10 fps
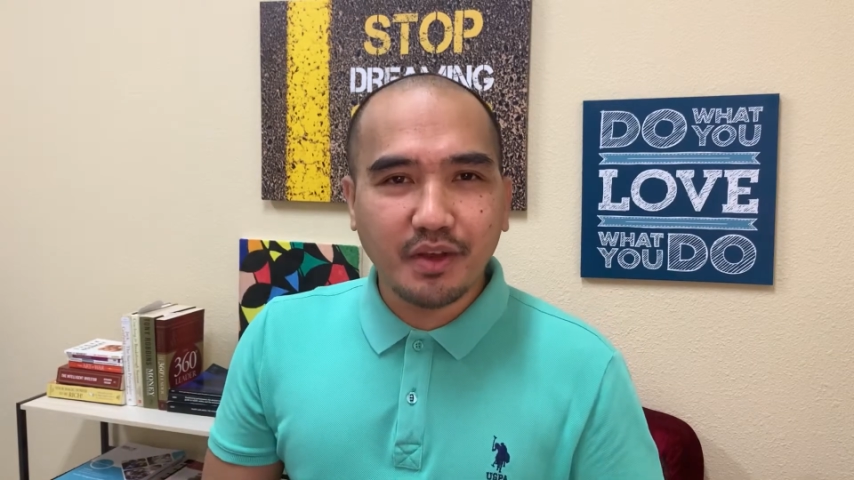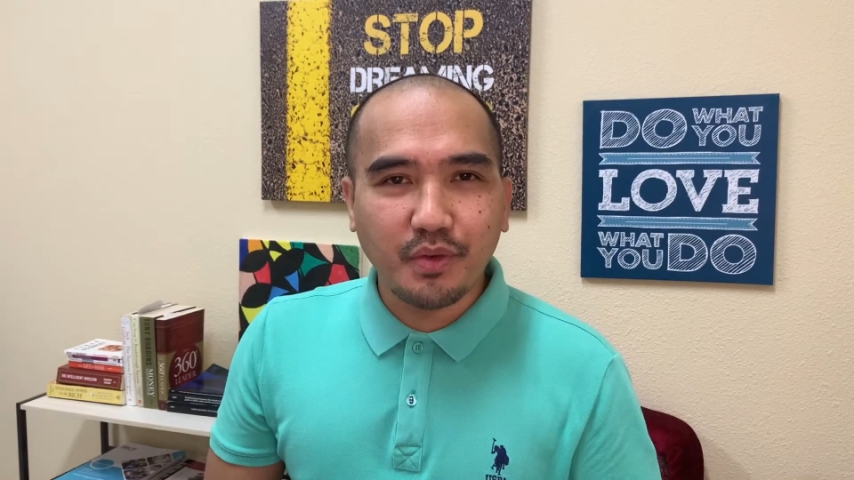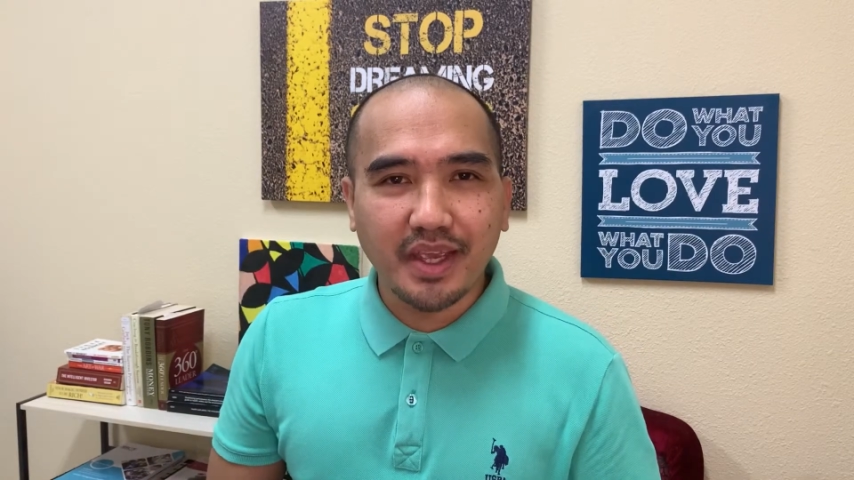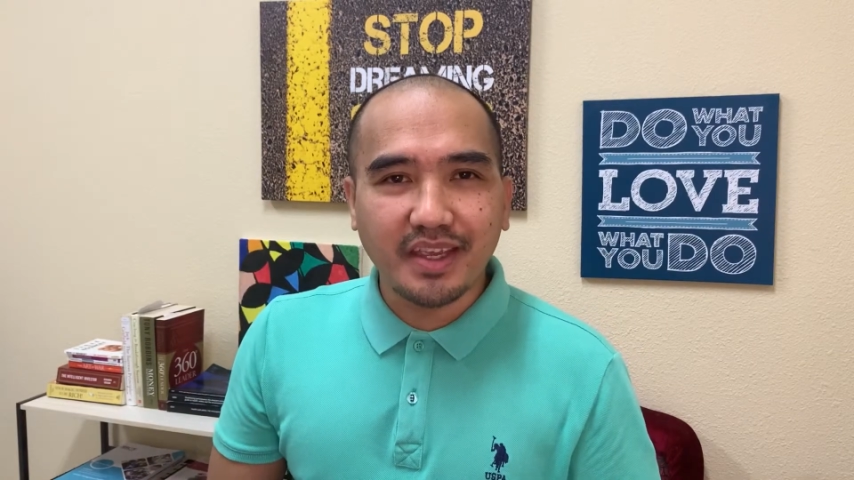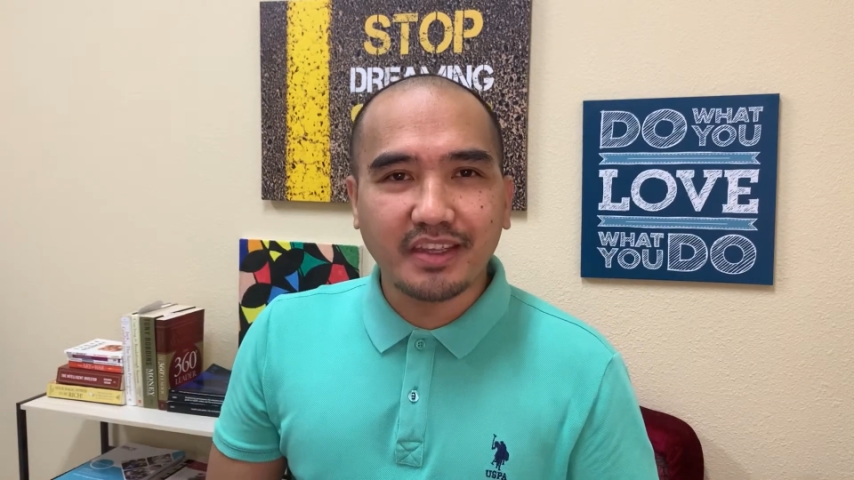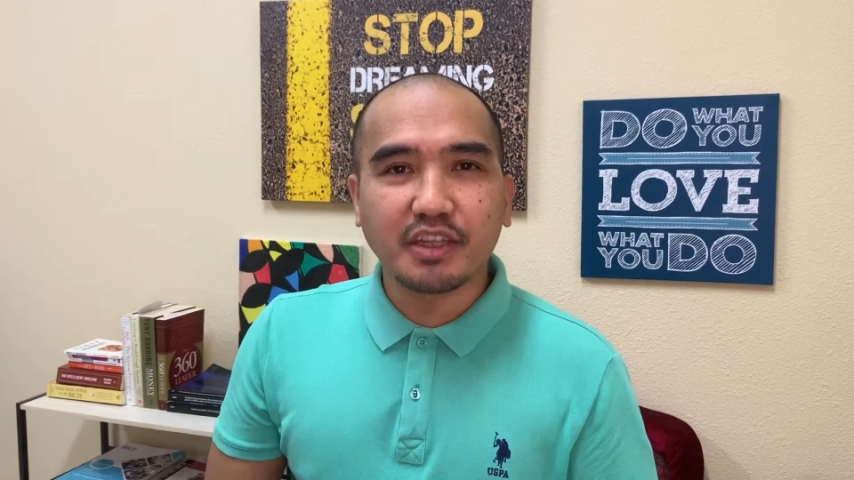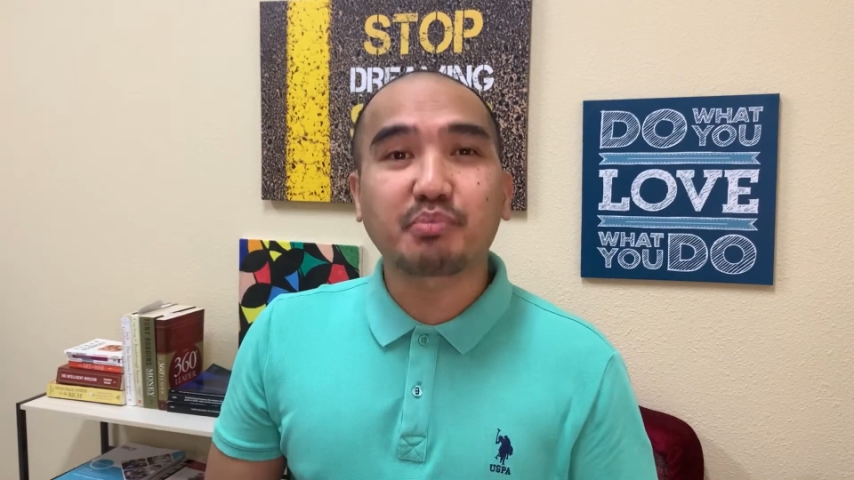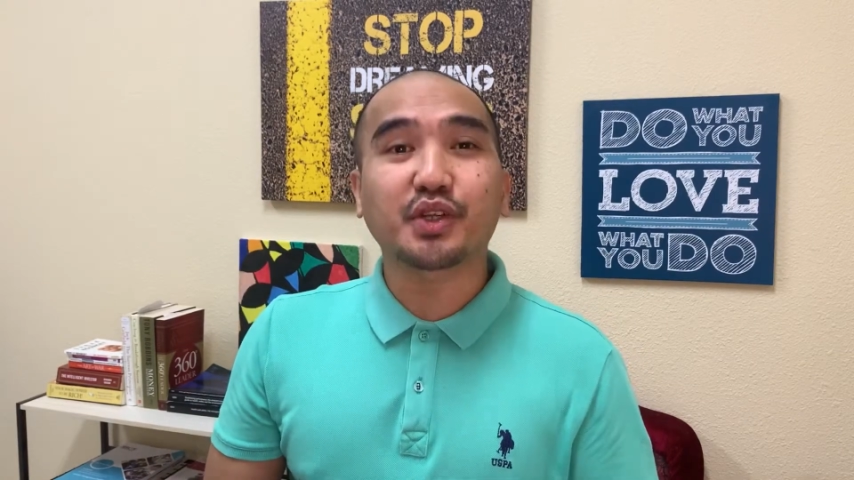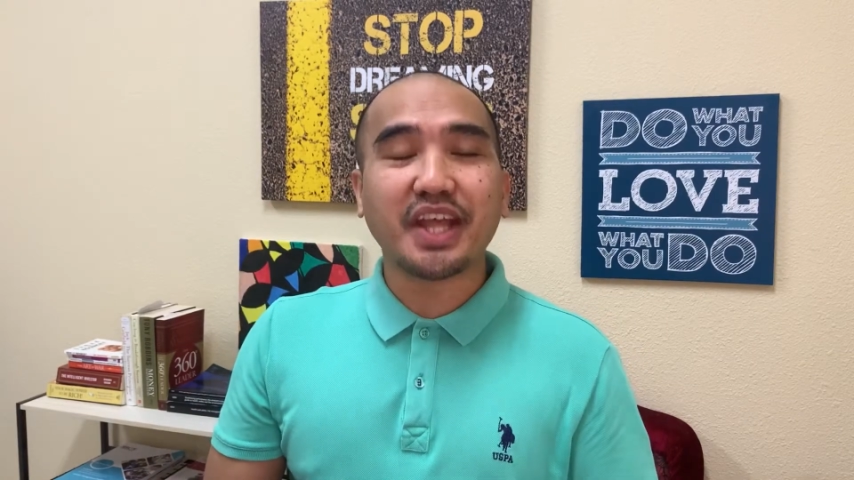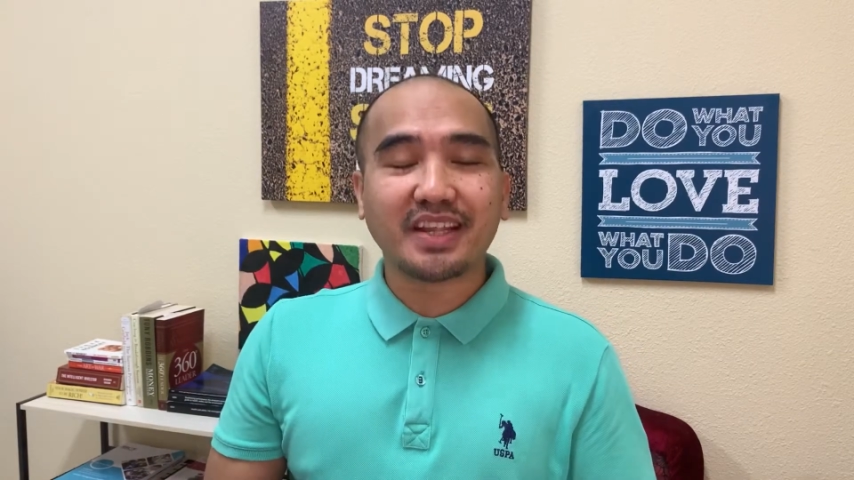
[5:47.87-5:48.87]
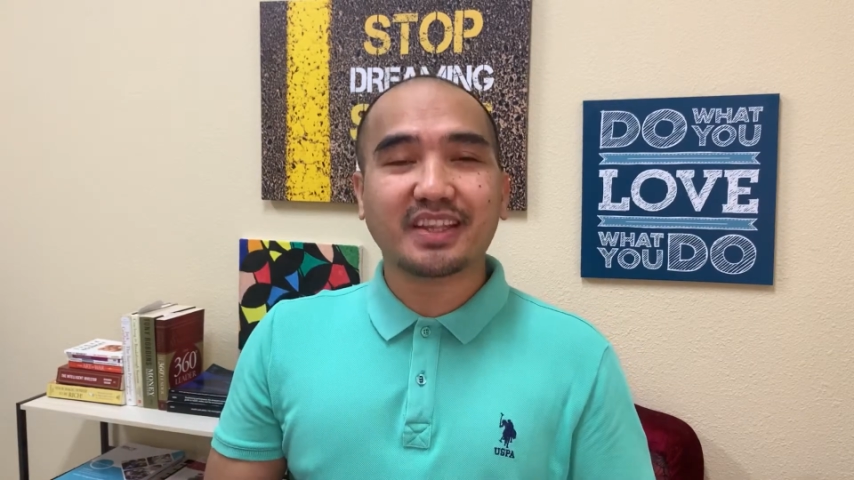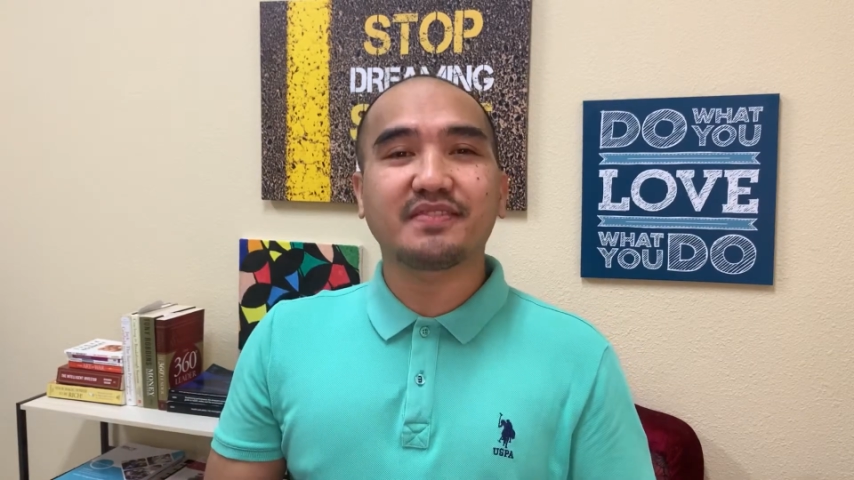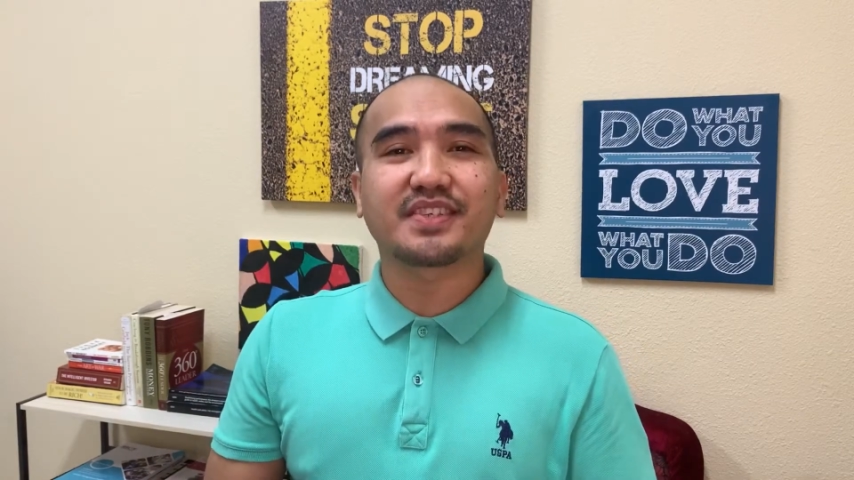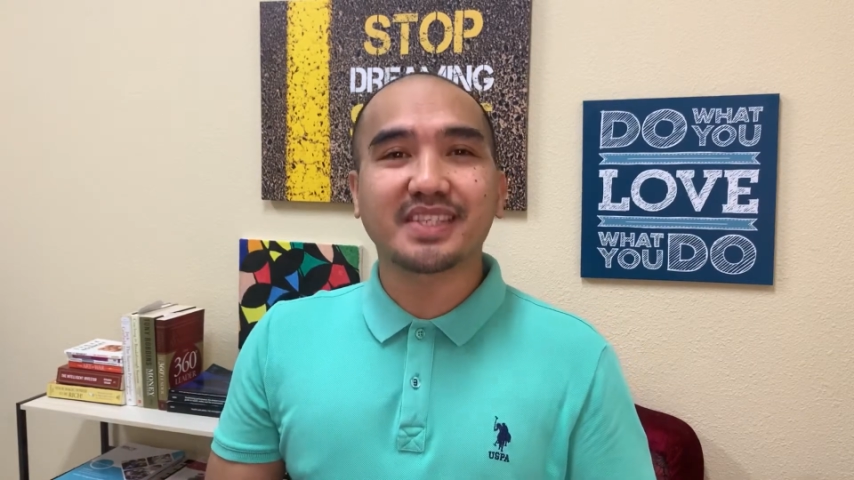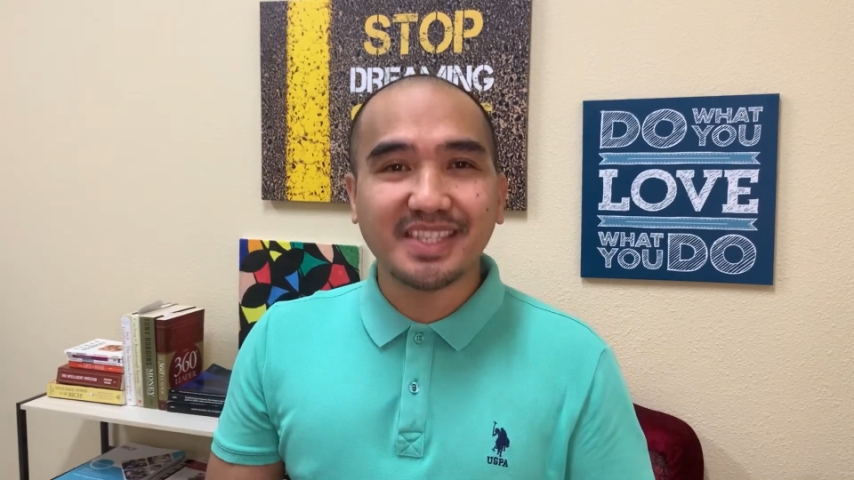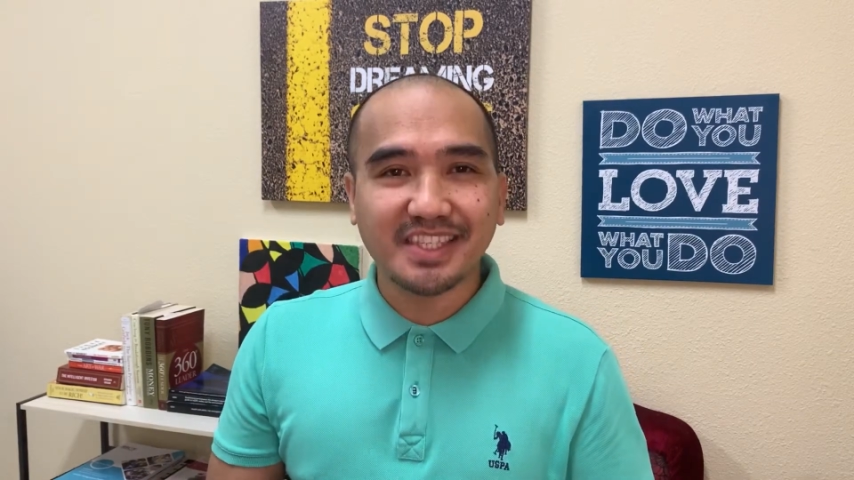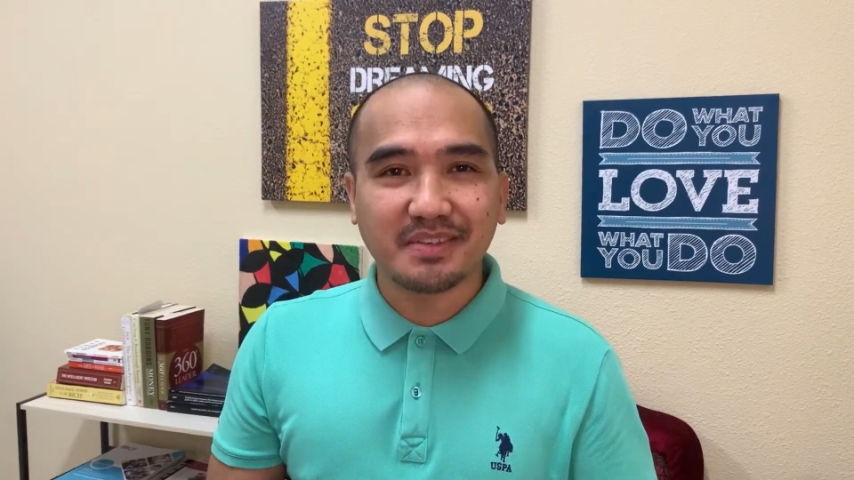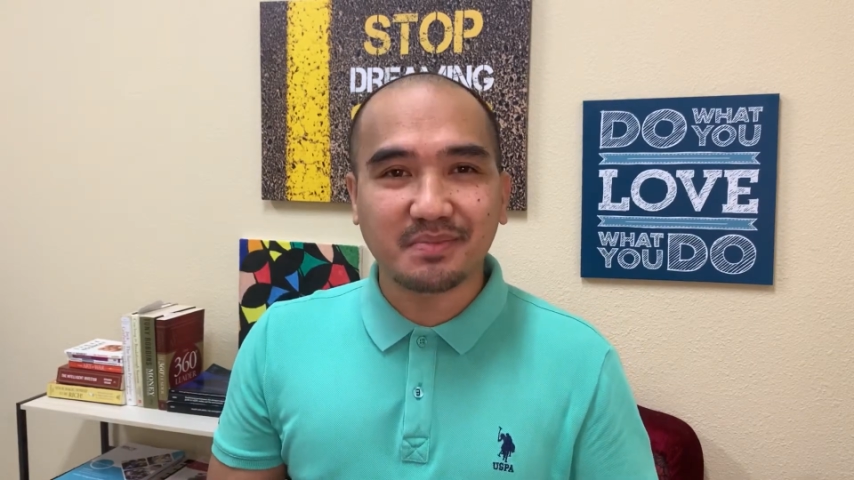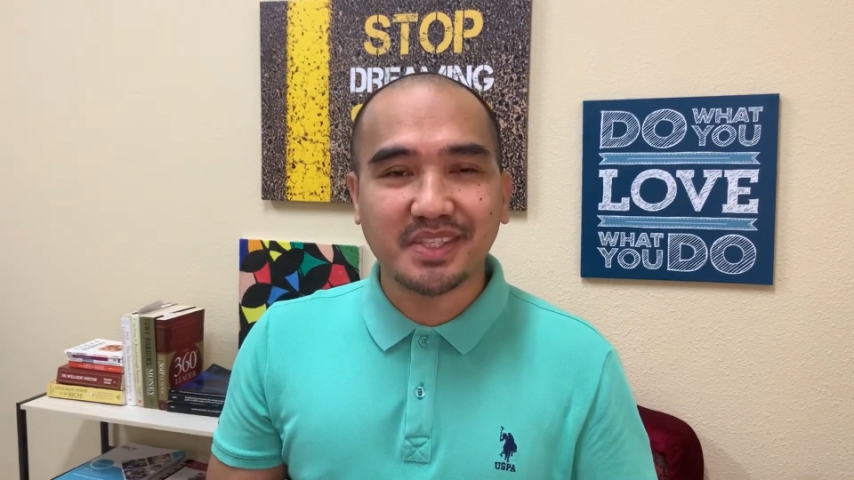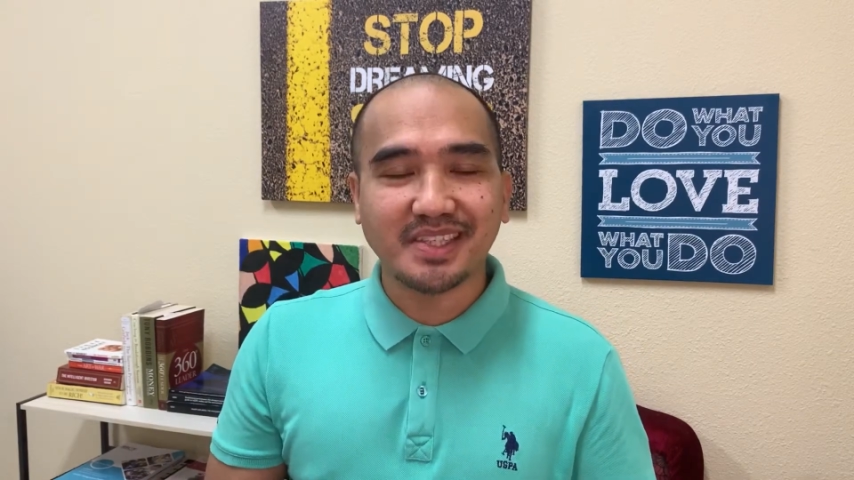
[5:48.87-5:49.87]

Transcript: away the protective systems